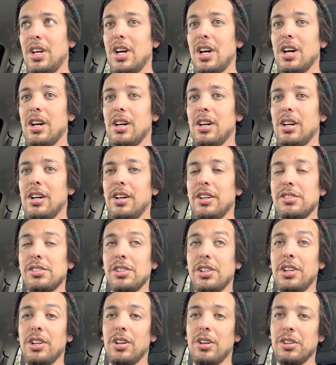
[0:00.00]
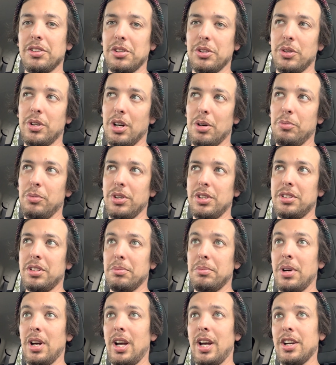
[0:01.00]
It's going to also come with
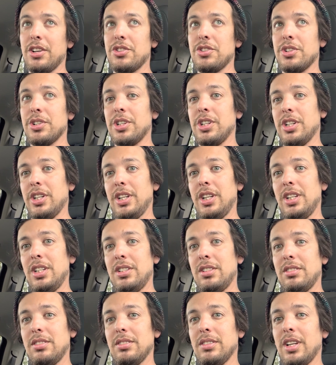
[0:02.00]
some extra goodies,